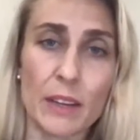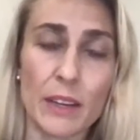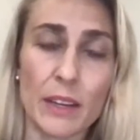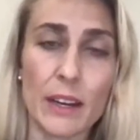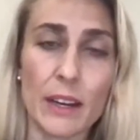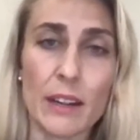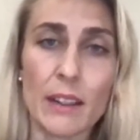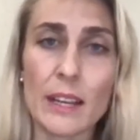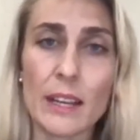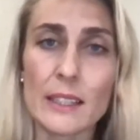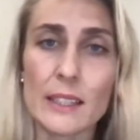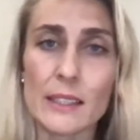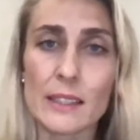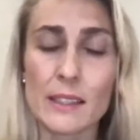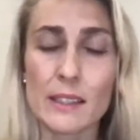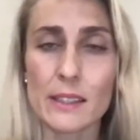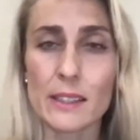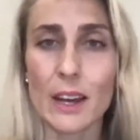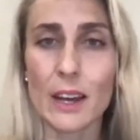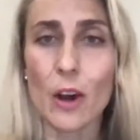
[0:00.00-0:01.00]
And I think this
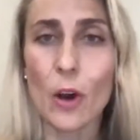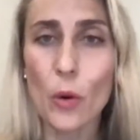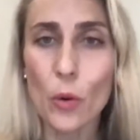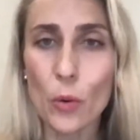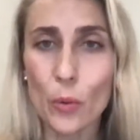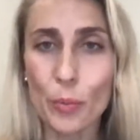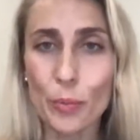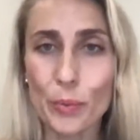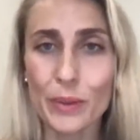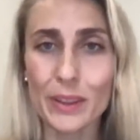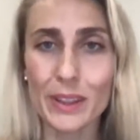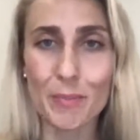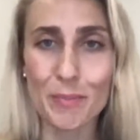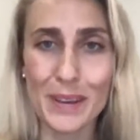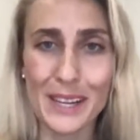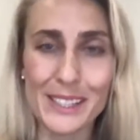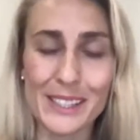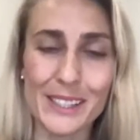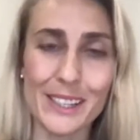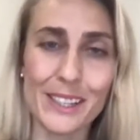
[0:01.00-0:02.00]
is the hope, the
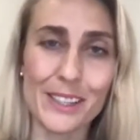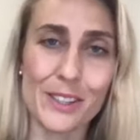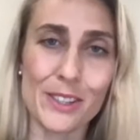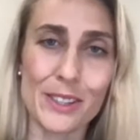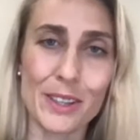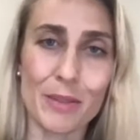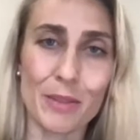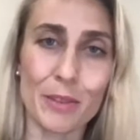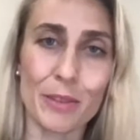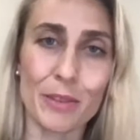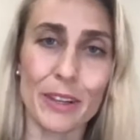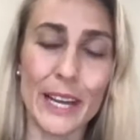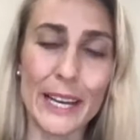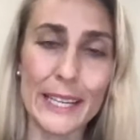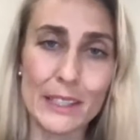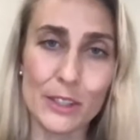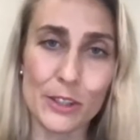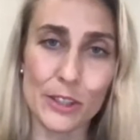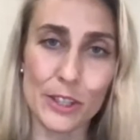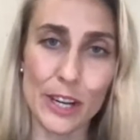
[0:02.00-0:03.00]
message that we would
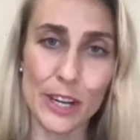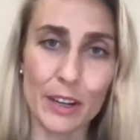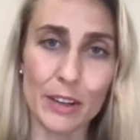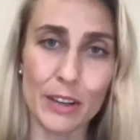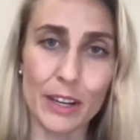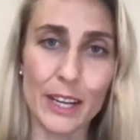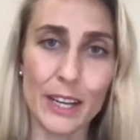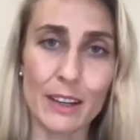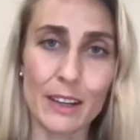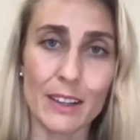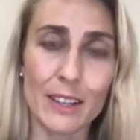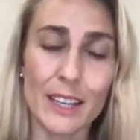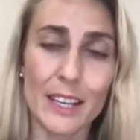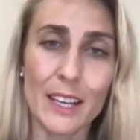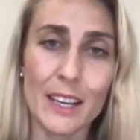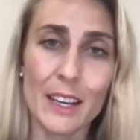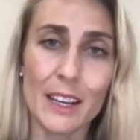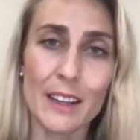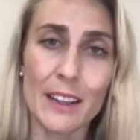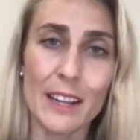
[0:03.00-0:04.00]
like to share here,
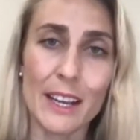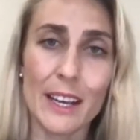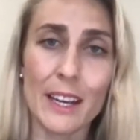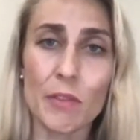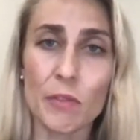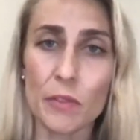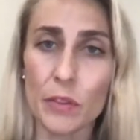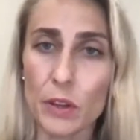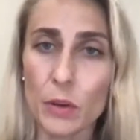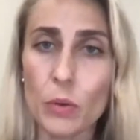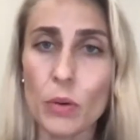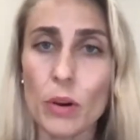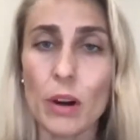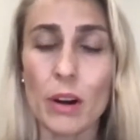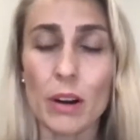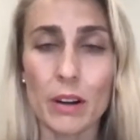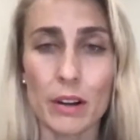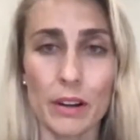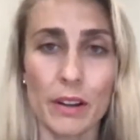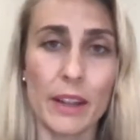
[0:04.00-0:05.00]
that if you
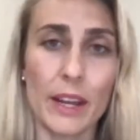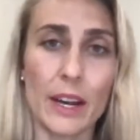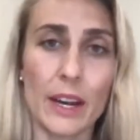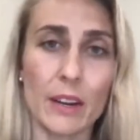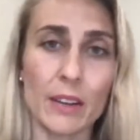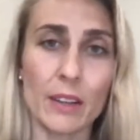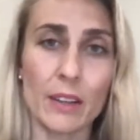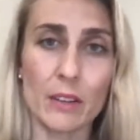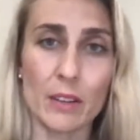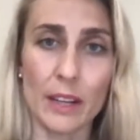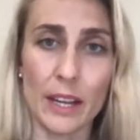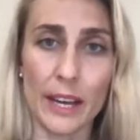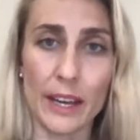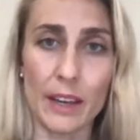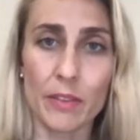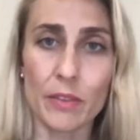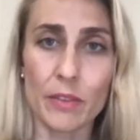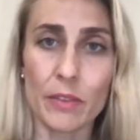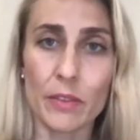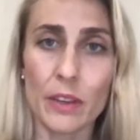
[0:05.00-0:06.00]
are there in your
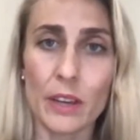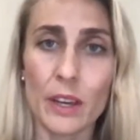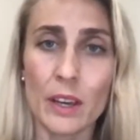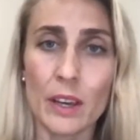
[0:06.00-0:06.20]
life,